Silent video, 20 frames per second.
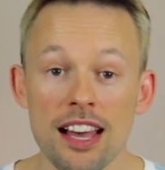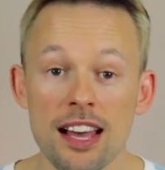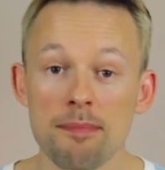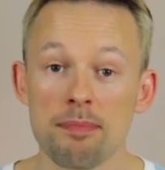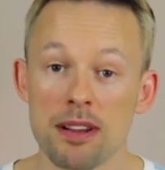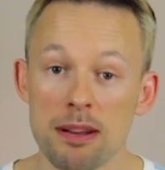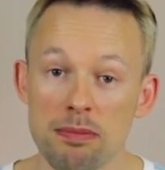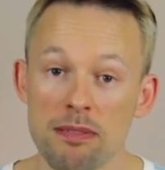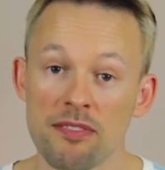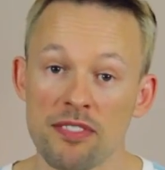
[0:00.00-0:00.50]
I
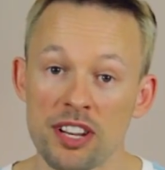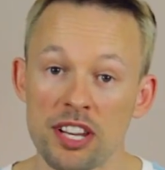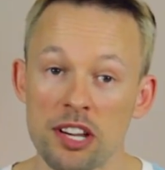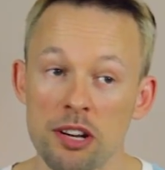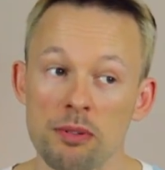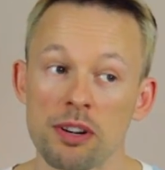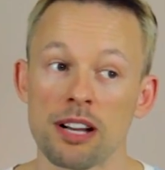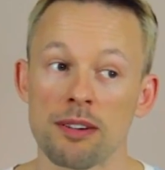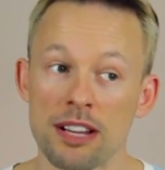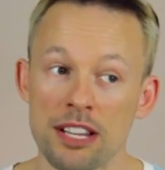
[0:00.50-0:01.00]
put up a
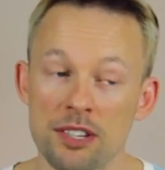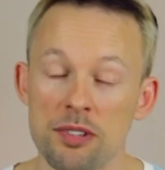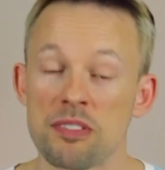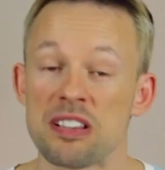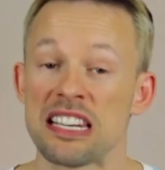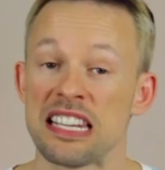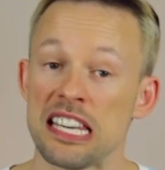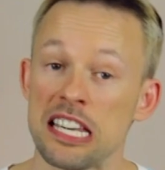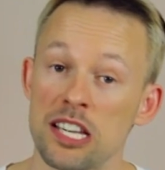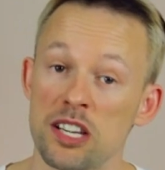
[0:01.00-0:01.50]
video where I went to
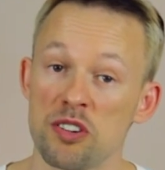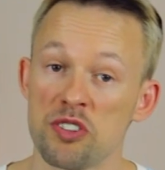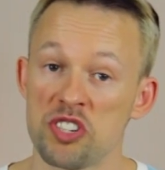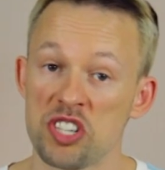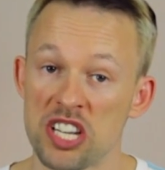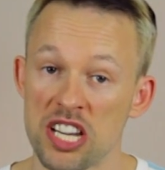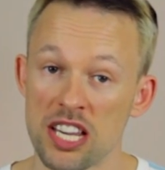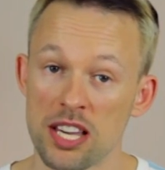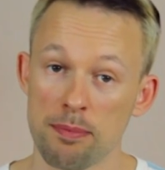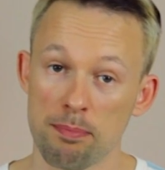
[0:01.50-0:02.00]
an
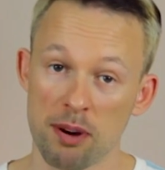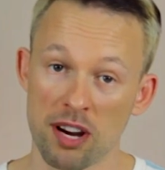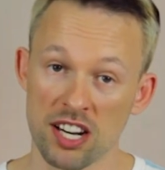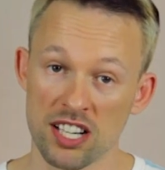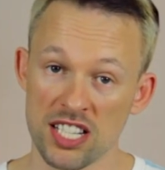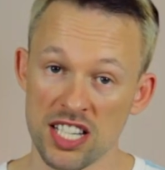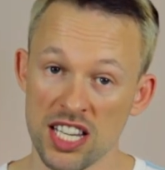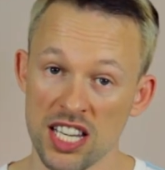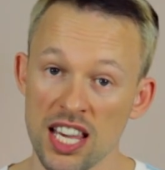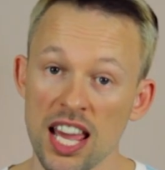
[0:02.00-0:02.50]
eco-chic
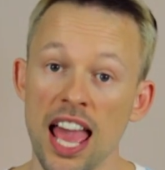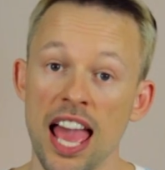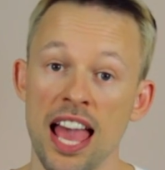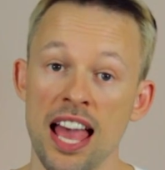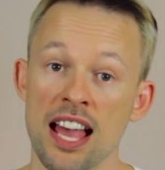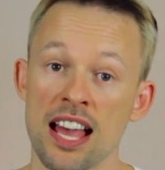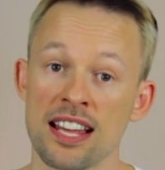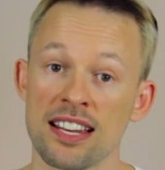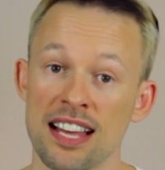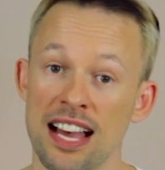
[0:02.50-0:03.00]
party
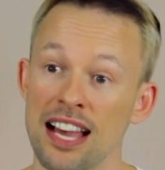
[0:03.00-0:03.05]
and